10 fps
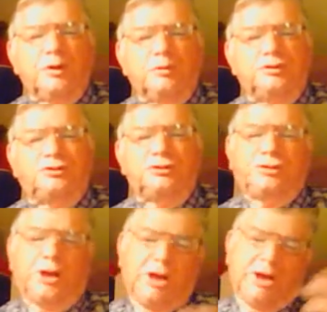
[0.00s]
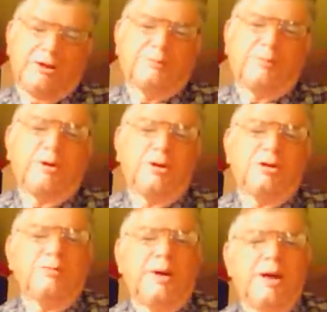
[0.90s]
which is the last part
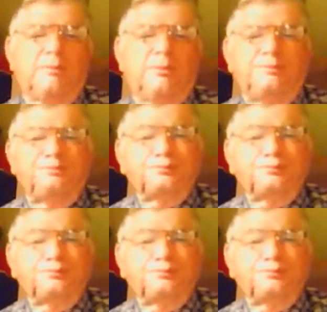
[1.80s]
of the Bible.